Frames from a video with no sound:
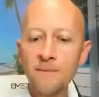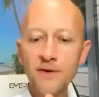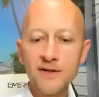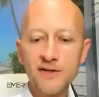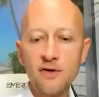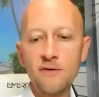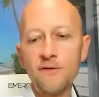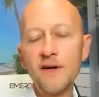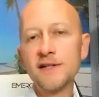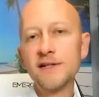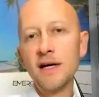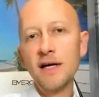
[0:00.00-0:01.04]
certain
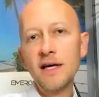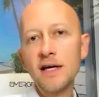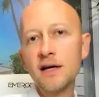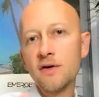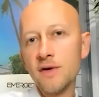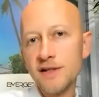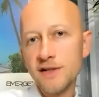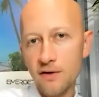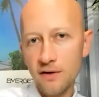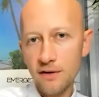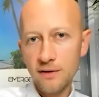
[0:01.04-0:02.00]
things that increase your